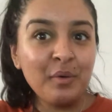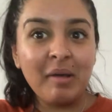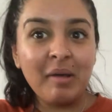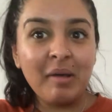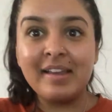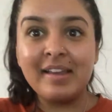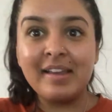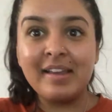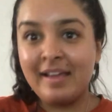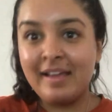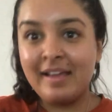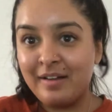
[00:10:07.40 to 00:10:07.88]

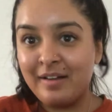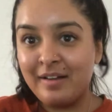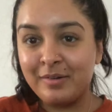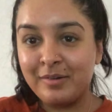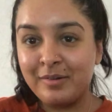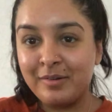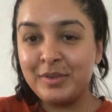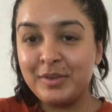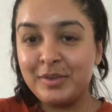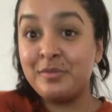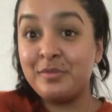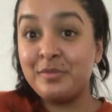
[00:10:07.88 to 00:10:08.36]
by
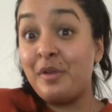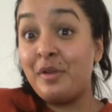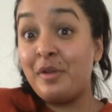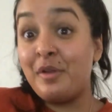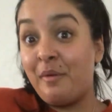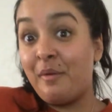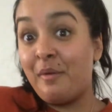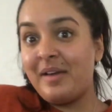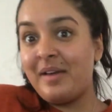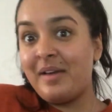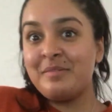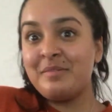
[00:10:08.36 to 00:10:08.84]
now you
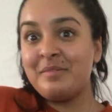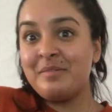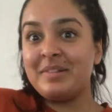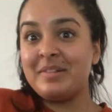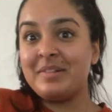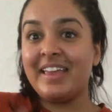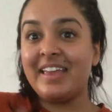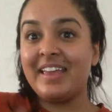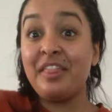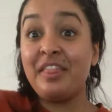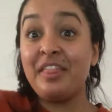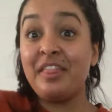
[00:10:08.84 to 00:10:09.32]
know how to
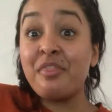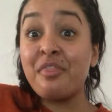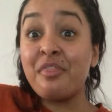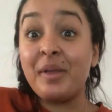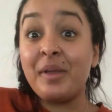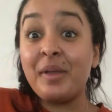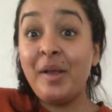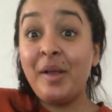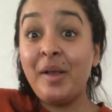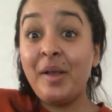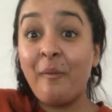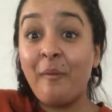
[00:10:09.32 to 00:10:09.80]
play
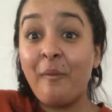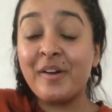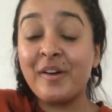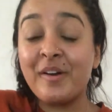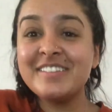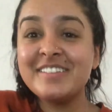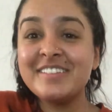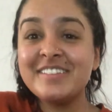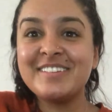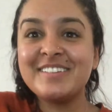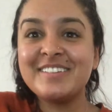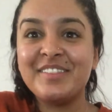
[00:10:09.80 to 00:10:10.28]
3
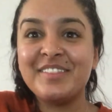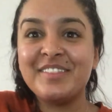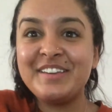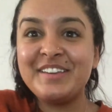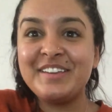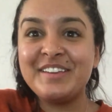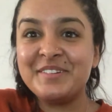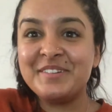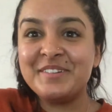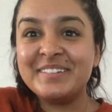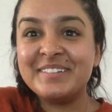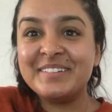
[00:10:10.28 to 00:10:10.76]
chords on the
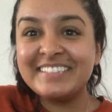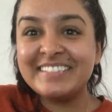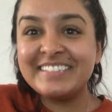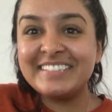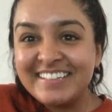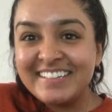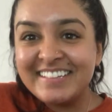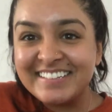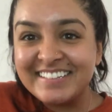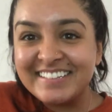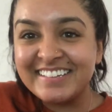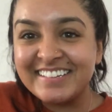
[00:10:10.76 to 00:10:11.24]

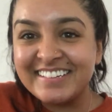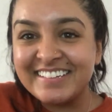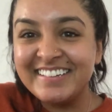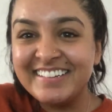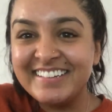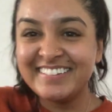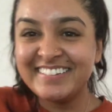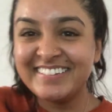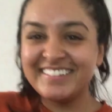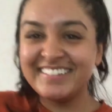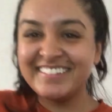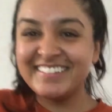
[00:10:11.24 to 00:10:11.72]
ukulele.
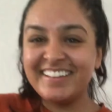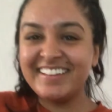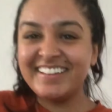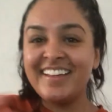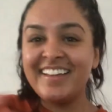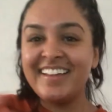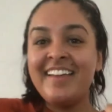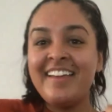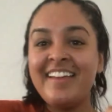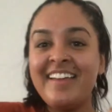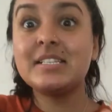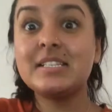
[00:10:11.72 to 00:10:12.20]

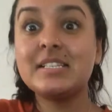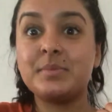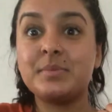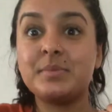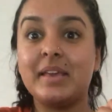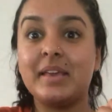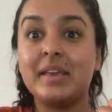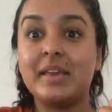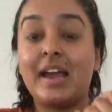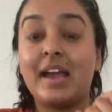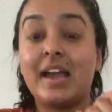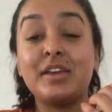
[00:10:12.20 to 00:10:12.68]
Next
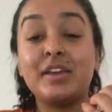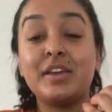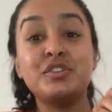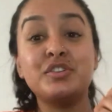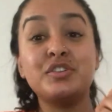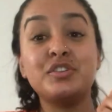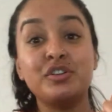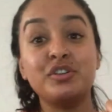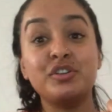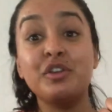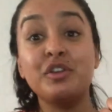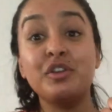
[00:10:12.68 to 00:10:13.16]
week I can
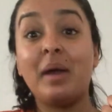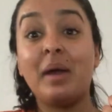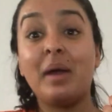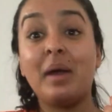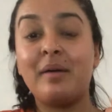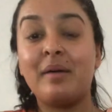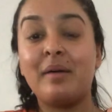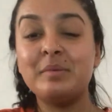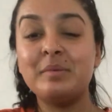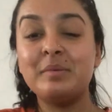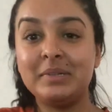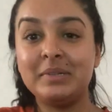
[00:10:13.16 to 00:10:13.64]
show you
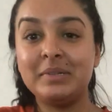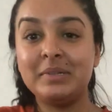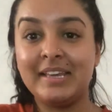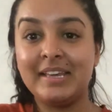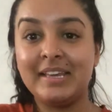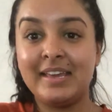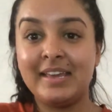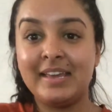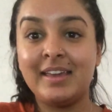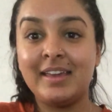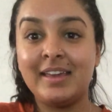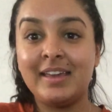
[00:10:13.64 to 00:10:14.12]
how to
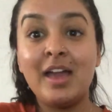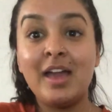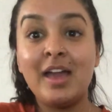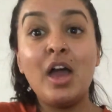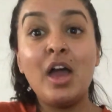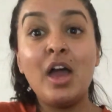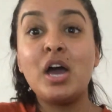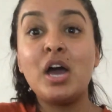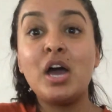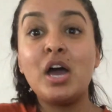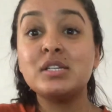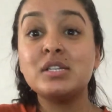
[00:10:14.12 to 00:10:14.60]
play
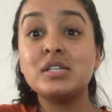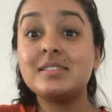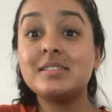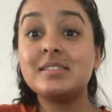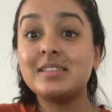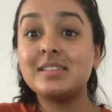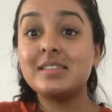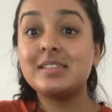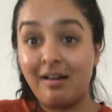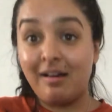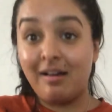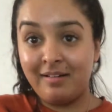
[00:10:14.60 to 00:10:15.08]
a
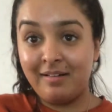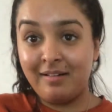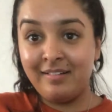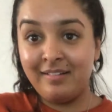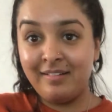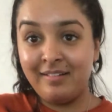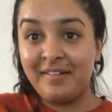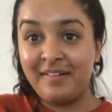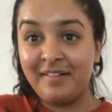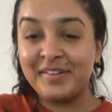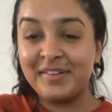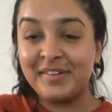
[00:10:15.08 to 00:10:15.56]

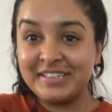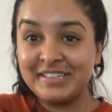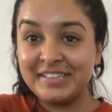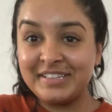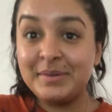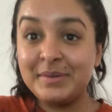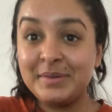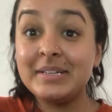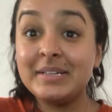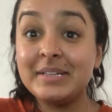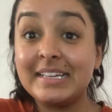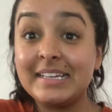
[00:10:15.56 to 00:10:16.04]
song on the
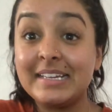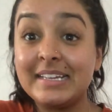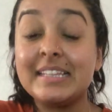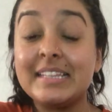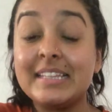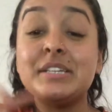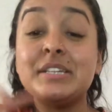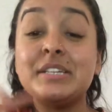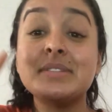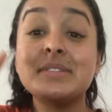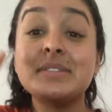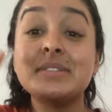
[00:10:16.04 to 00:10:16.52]

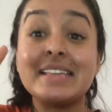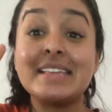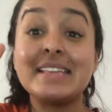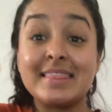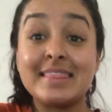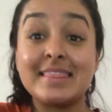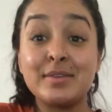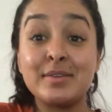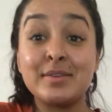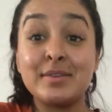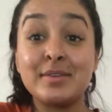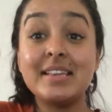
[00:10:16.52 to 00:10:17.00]
ukulele using
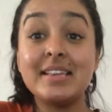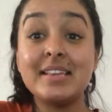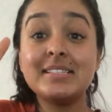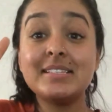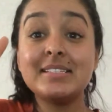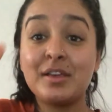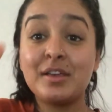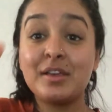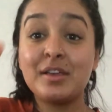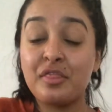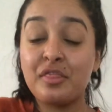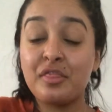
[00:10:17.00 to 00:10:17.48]
these
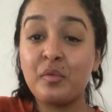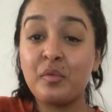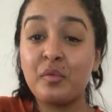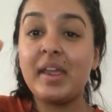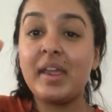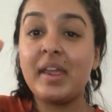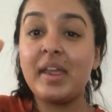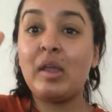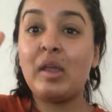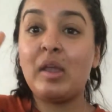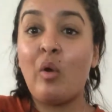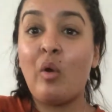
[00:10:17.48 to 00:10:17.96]

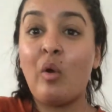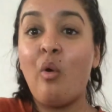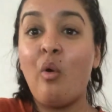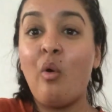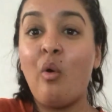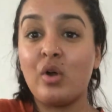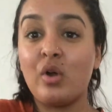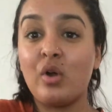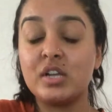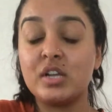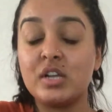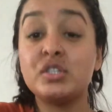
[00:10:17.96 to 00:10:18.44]
3
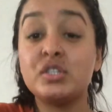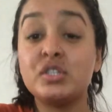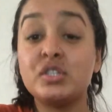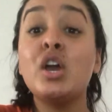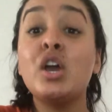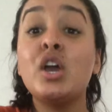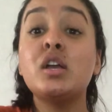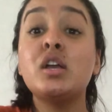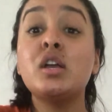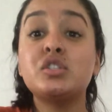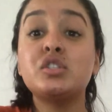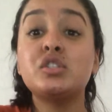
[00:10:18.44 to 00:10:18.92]
chords.
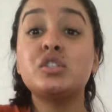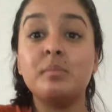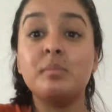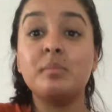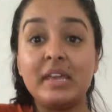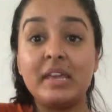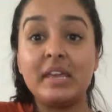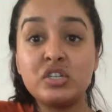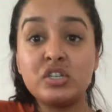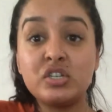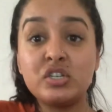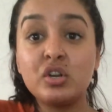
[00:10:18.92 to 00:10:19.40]
So
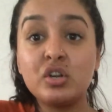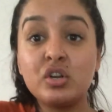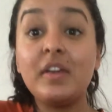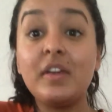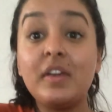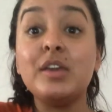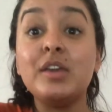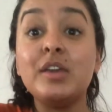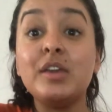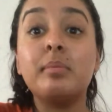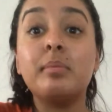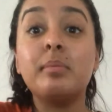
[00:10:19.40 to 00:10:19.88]
make sure
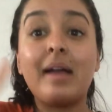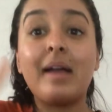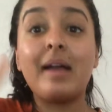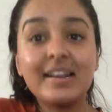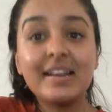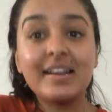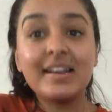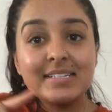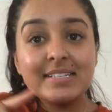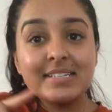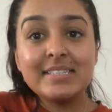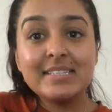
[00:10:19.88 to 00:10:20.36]
that you
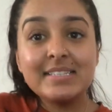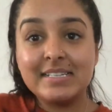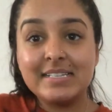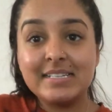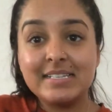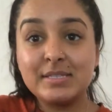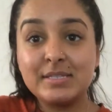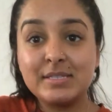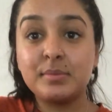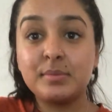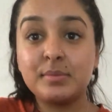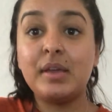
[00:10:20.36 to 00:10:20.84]
practice these
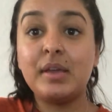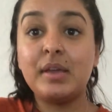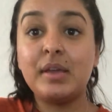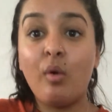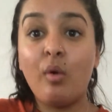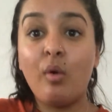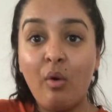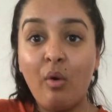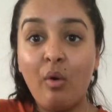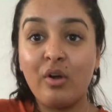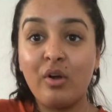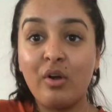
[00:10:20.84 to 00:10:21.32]
3
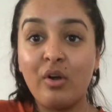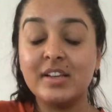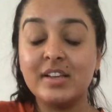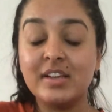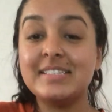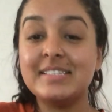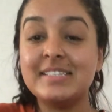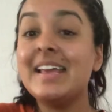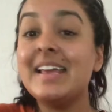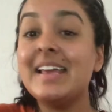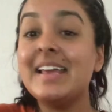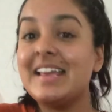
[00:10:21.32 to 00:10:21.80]

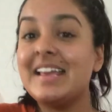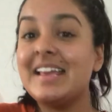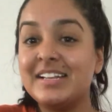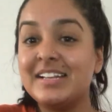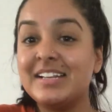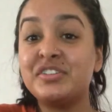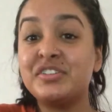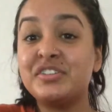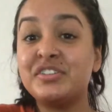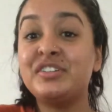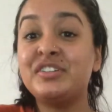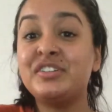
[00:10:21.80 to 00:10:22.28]
chords
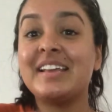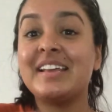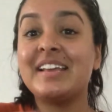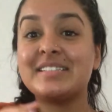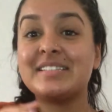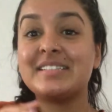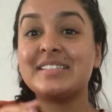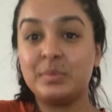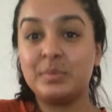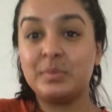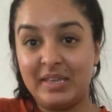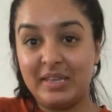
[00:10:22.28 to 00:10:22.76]
until
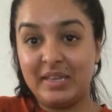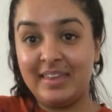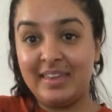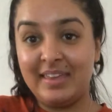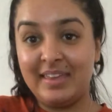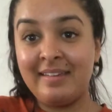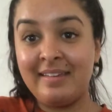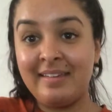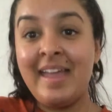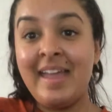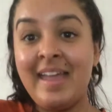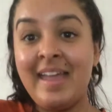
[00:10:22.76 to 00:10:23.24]
next week